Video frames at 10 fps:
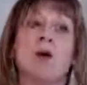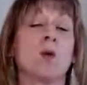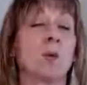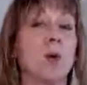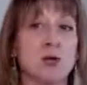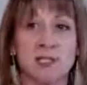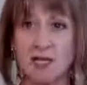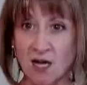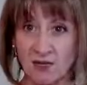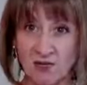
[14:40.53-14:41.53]
we're posting
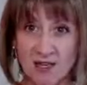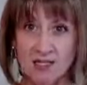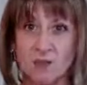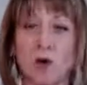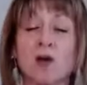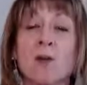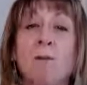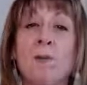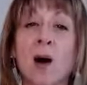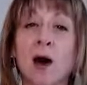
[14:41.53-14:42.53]
on Facebook,
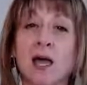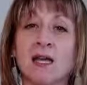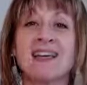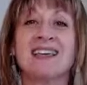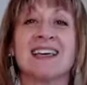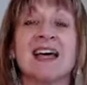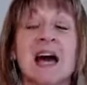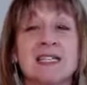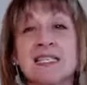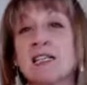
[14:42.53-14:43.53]
but the
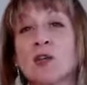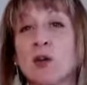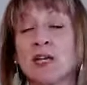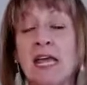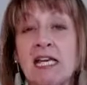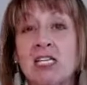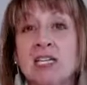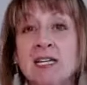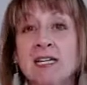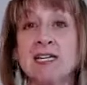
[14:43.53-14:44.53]
content
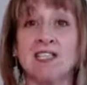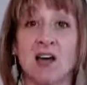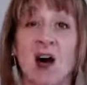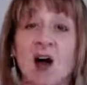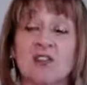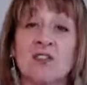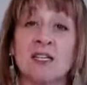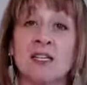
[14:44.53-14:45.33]
creation is often